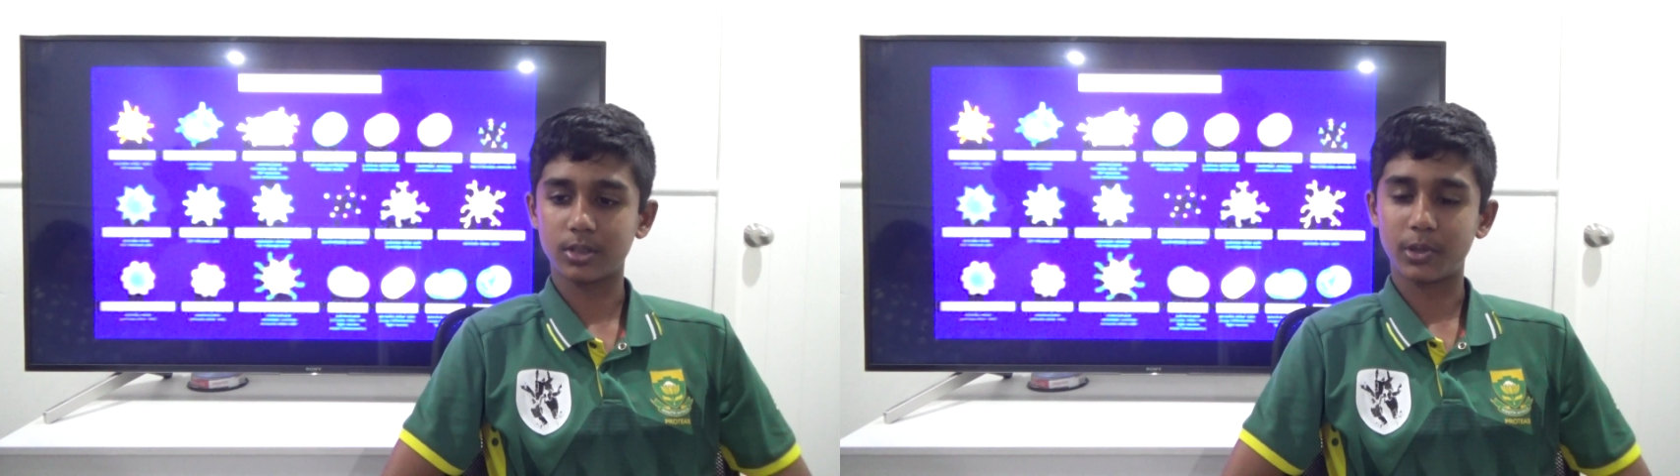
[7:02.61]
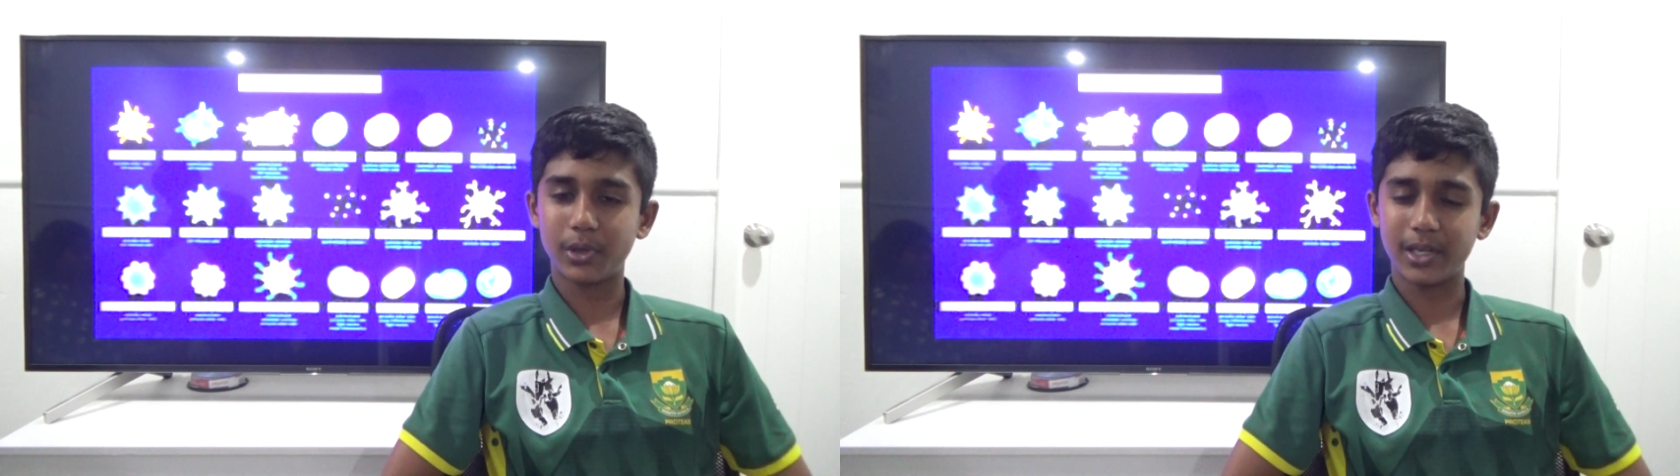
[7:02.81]

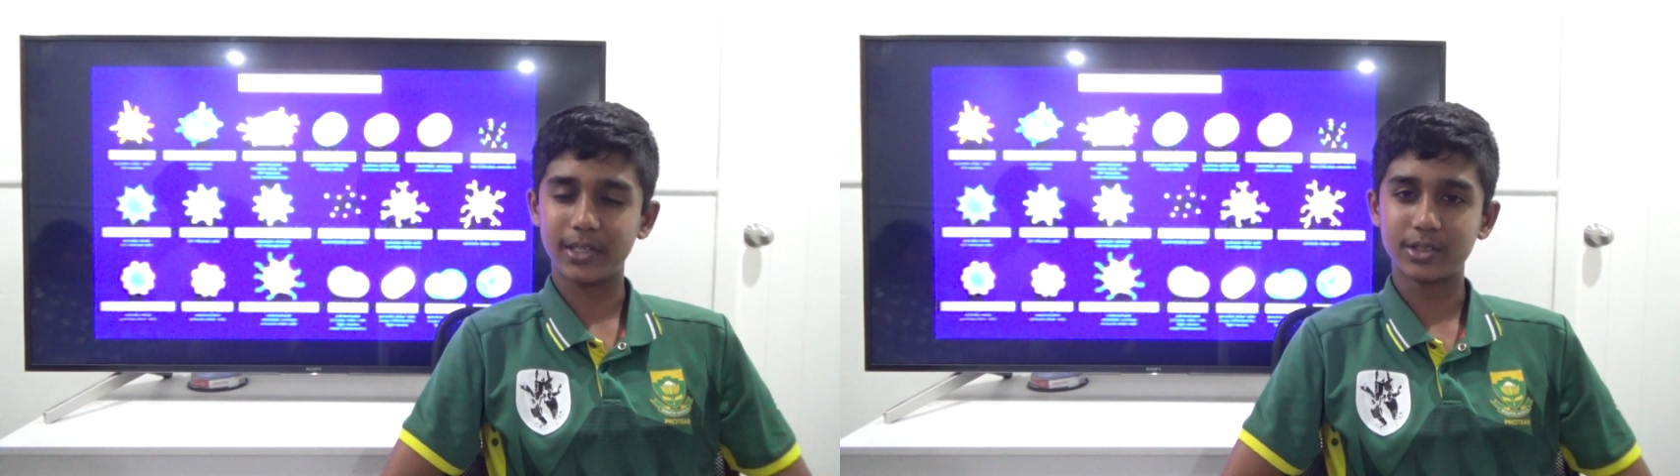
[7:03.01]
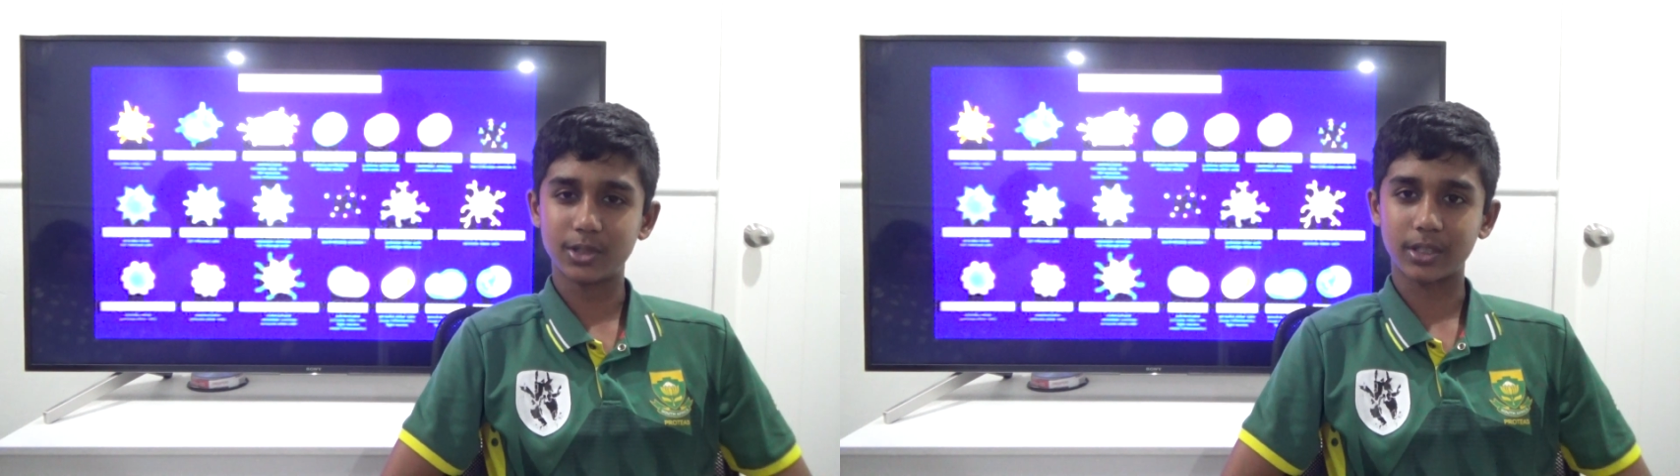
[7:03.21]
will
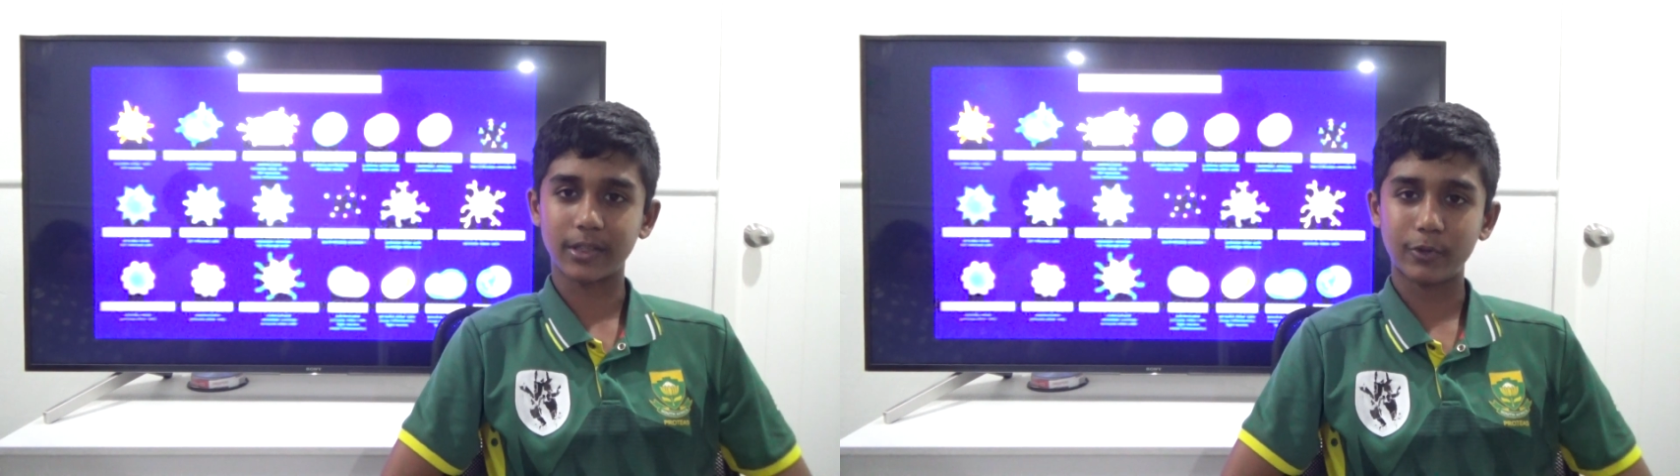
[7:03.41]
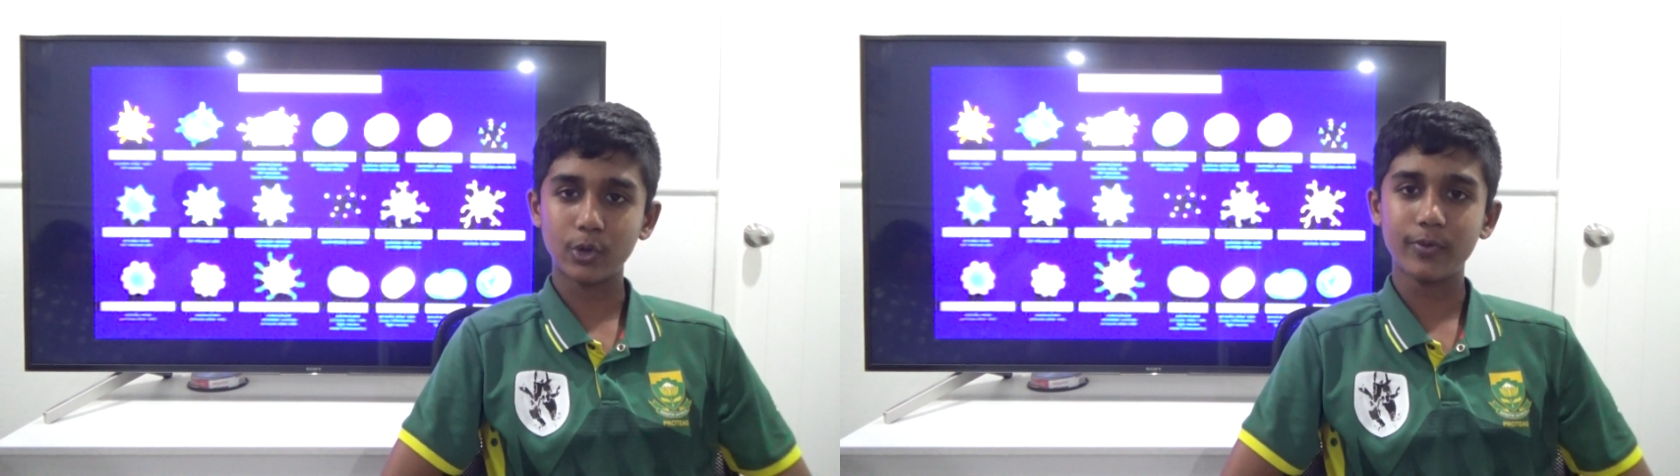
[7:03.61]
insert the
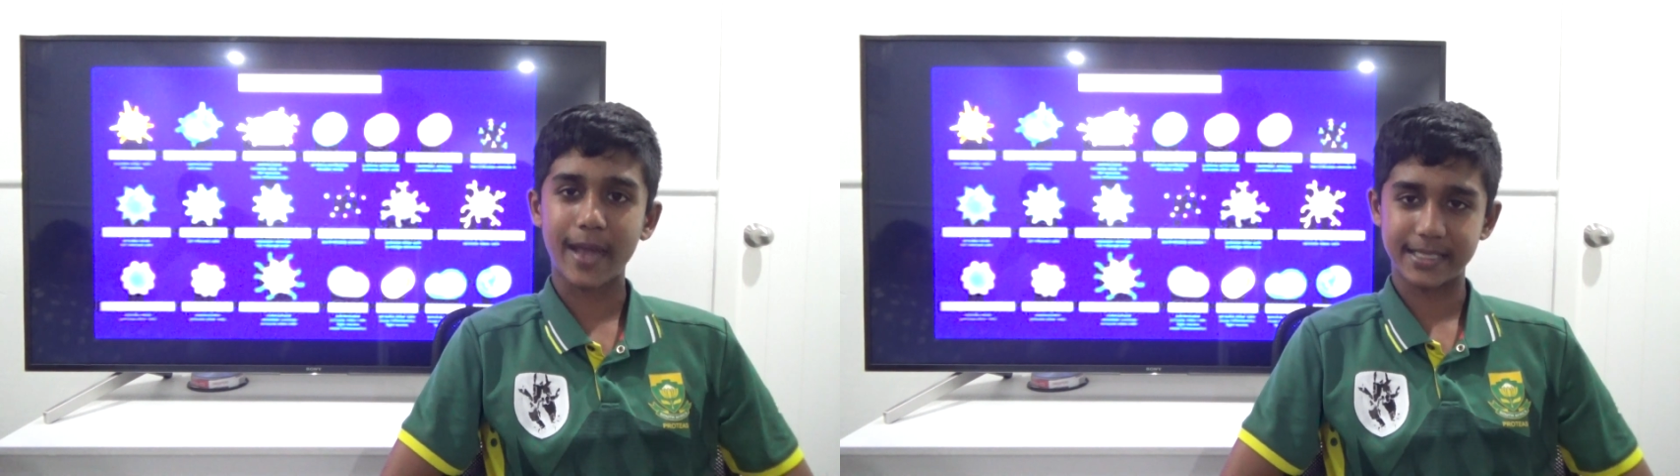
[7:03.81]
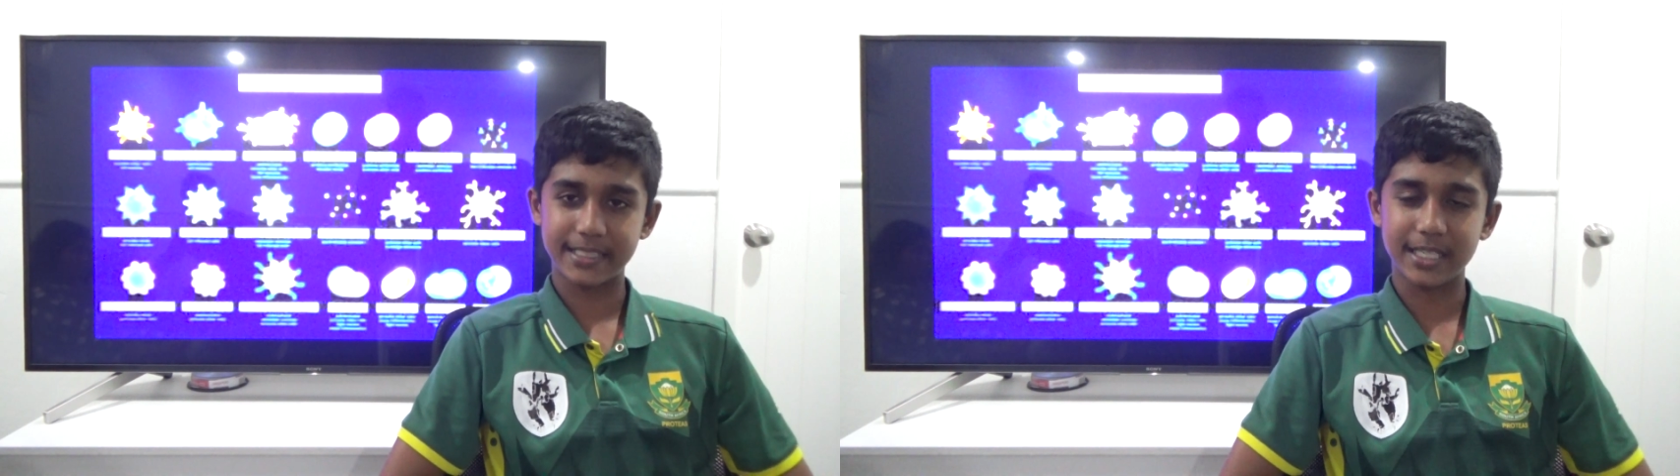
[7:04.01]
flu
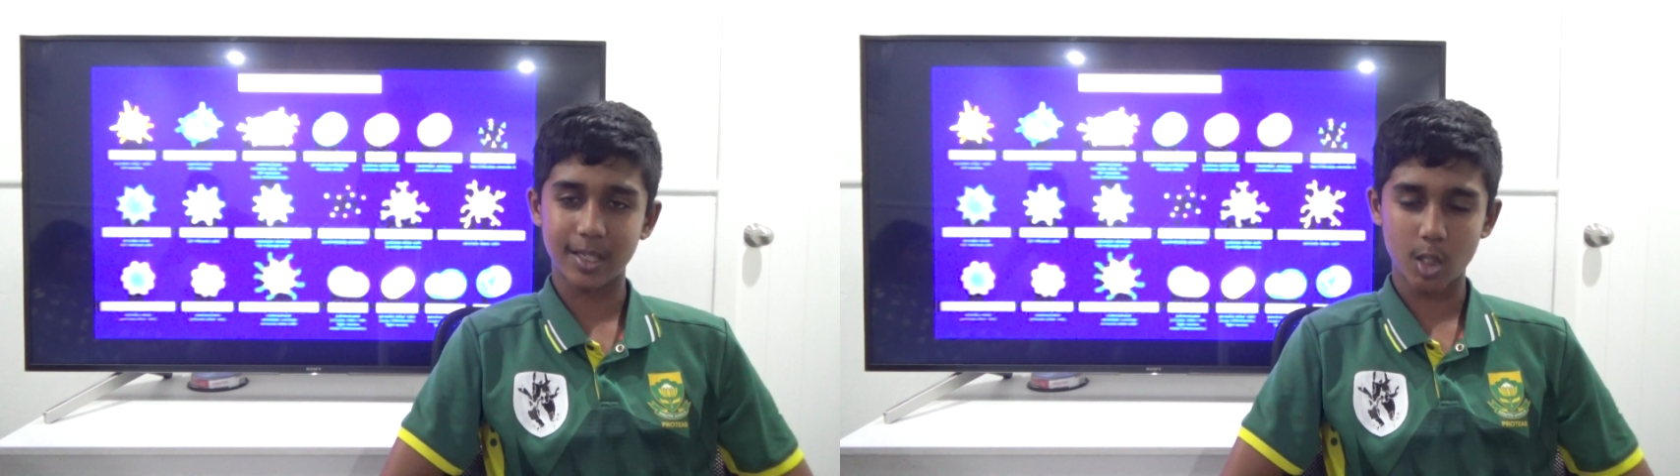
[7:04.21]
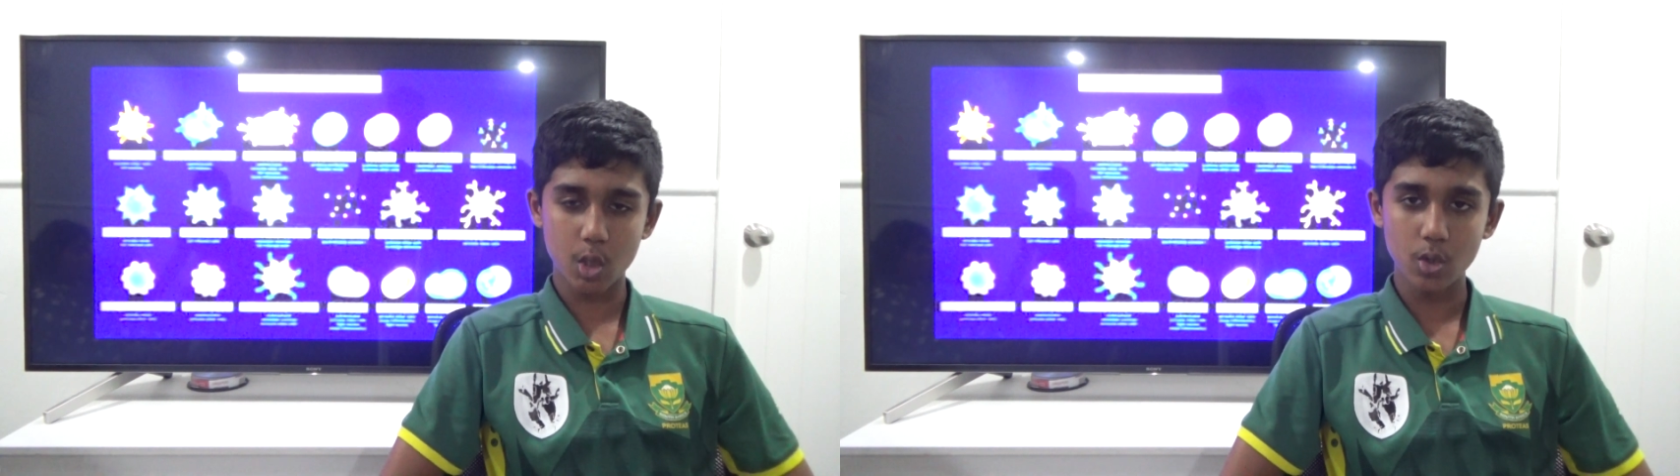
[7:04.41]
vaccine
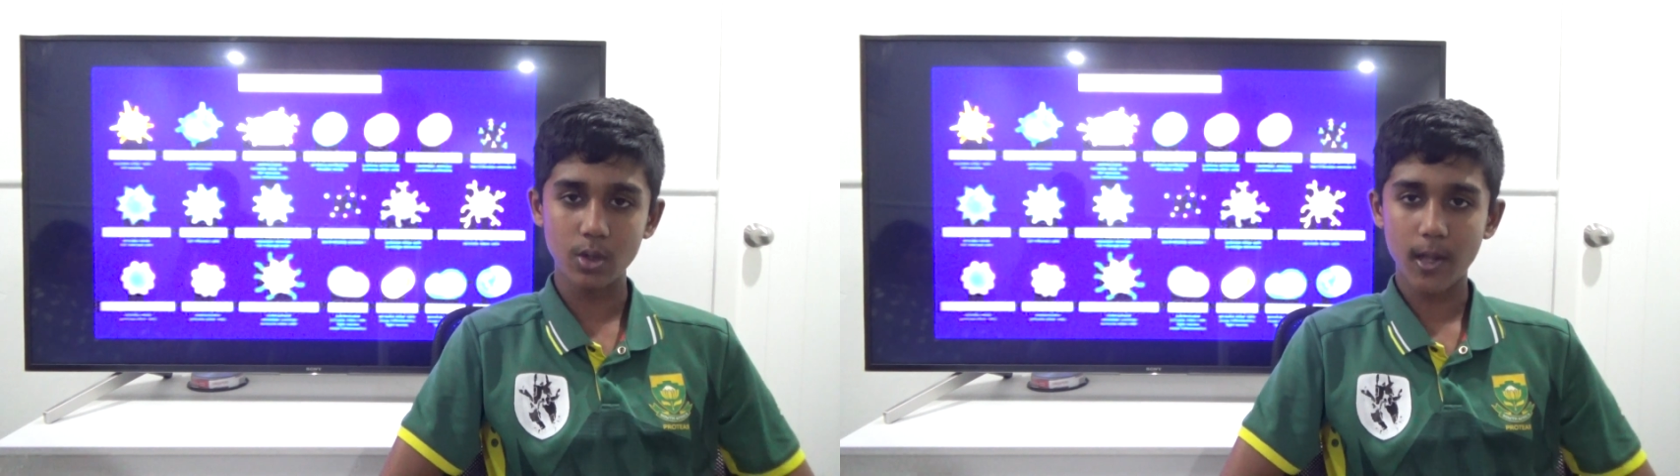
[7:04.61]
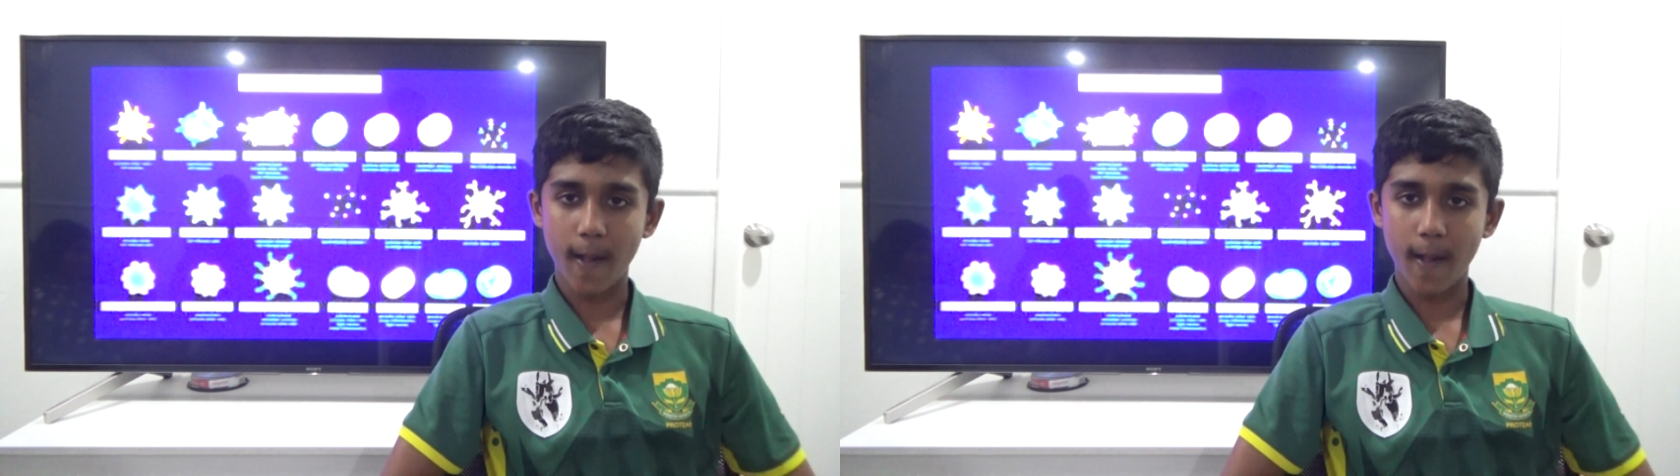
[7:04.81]
into you,